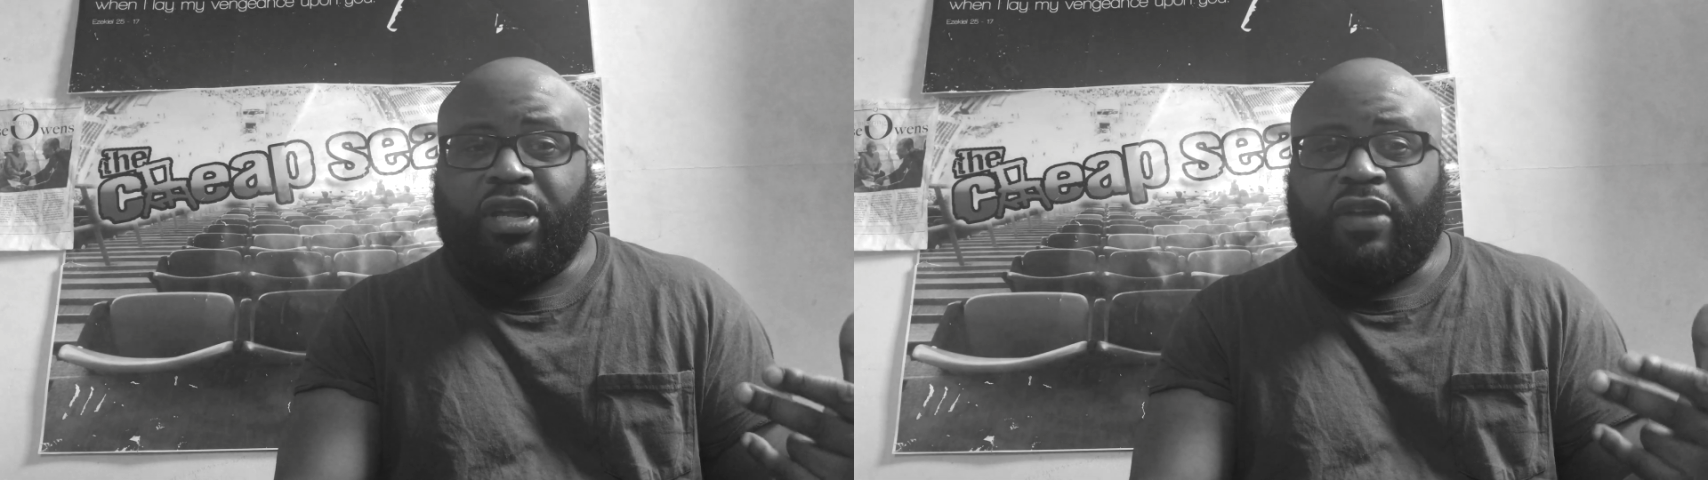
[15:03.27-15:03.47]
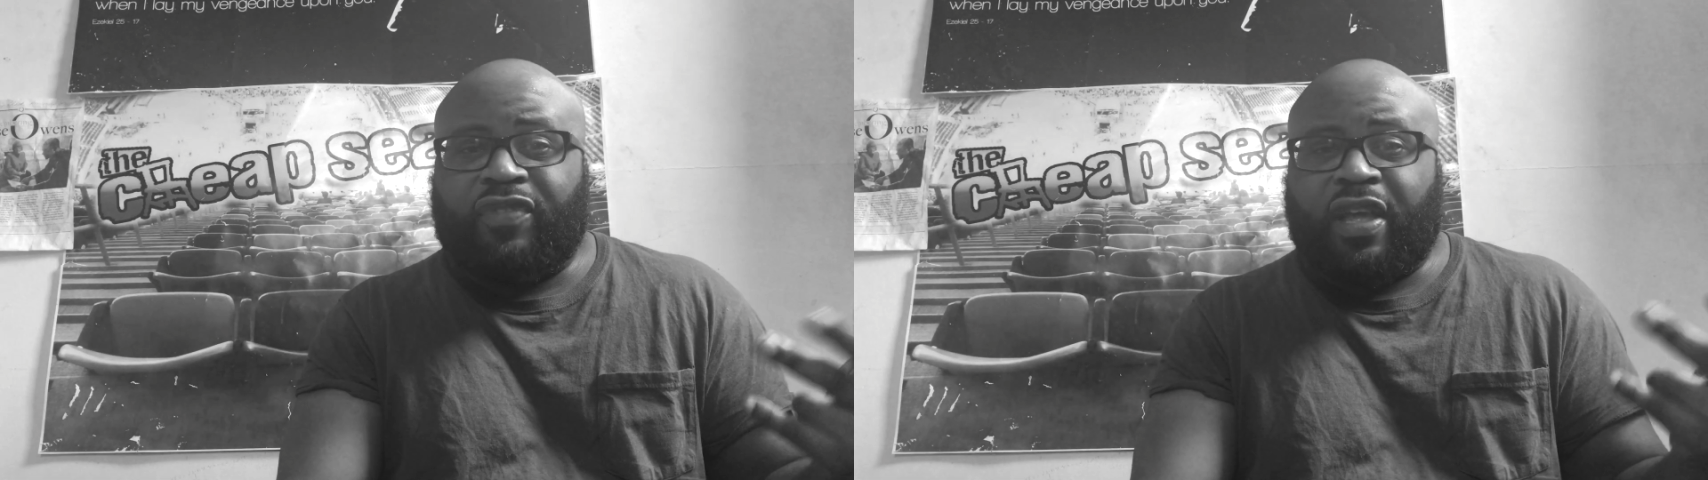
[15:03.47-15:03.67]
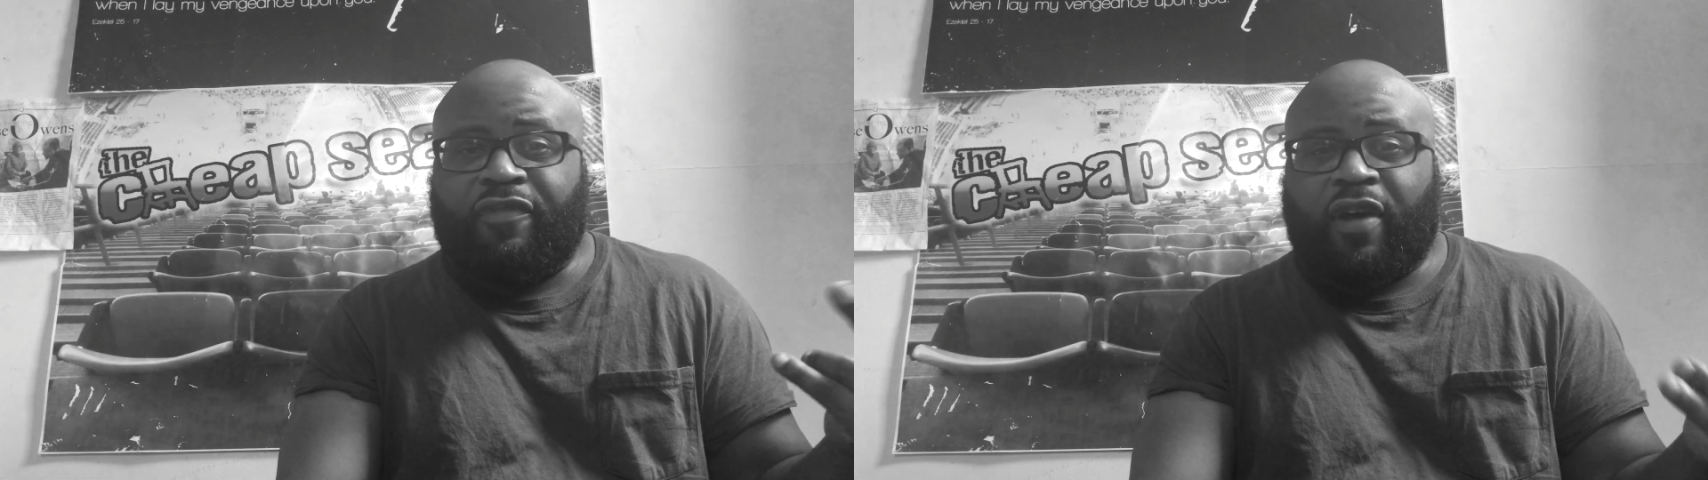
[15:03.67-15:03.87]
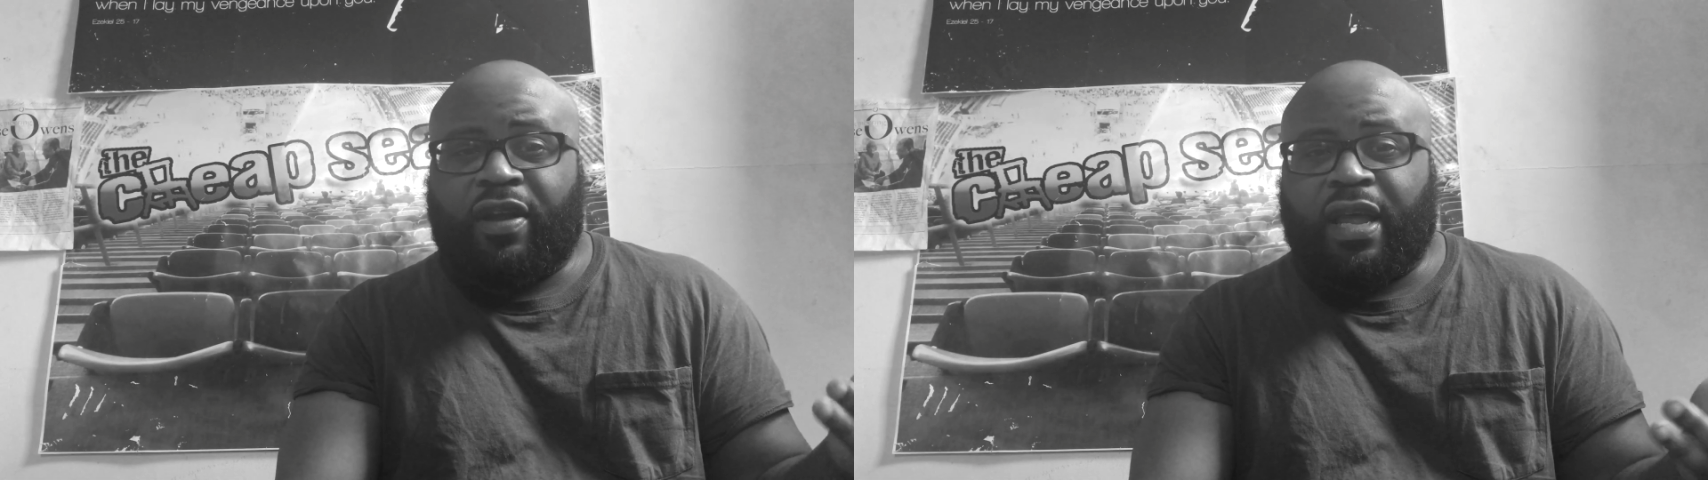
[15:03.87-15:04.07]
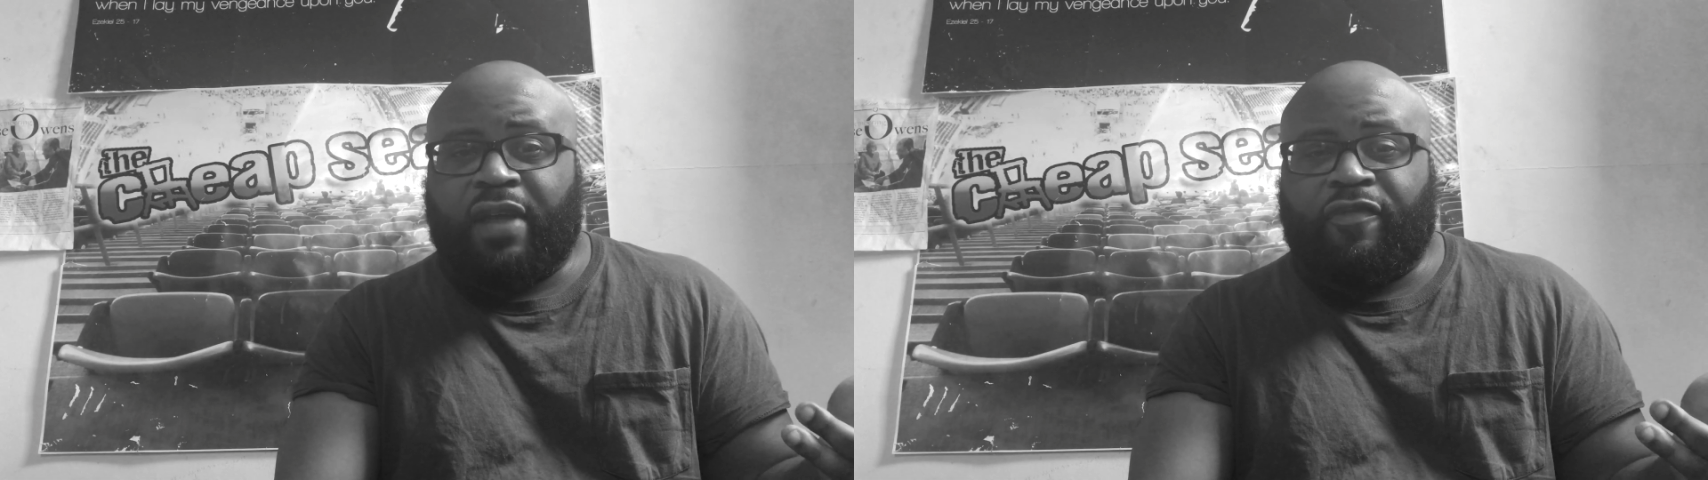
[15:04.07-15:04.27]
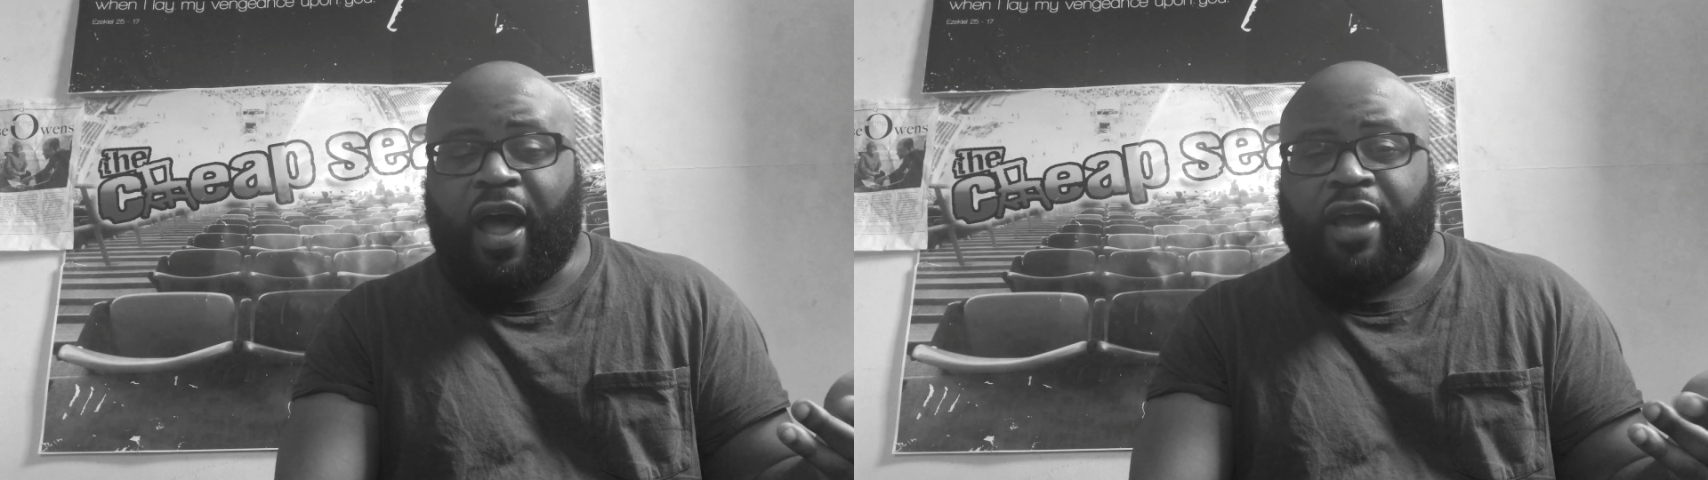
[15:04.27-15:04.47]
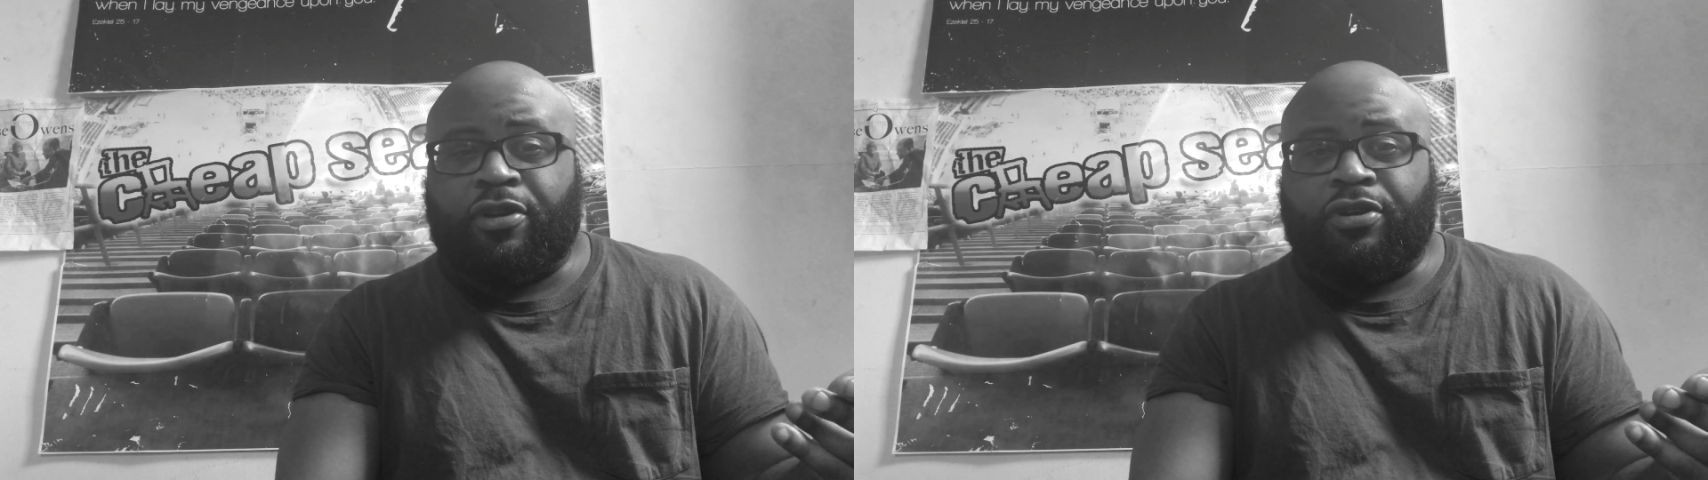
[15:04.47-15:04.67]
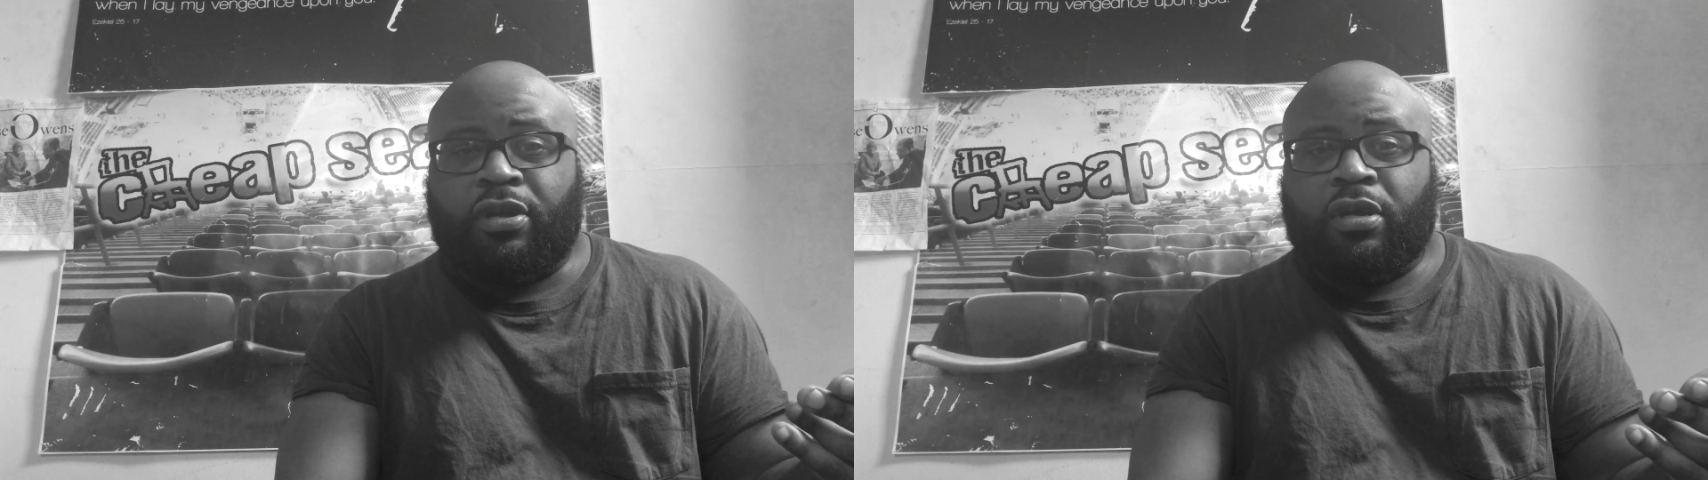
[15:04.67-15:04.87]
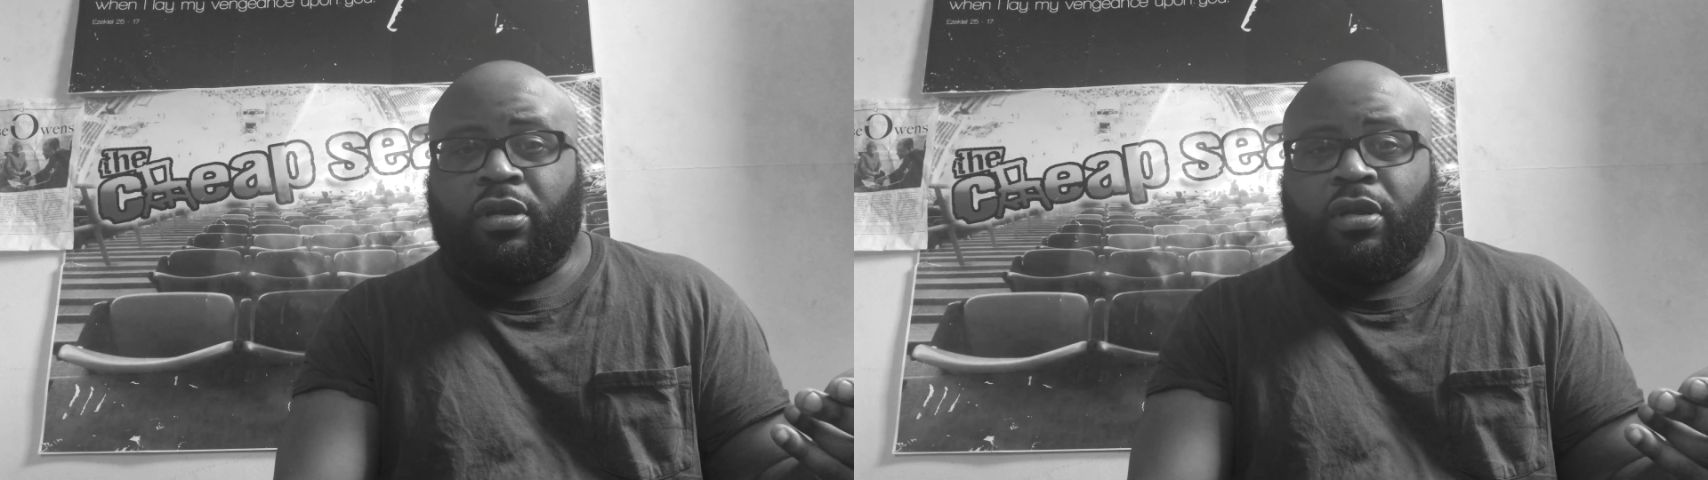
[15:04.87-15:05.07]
They fired.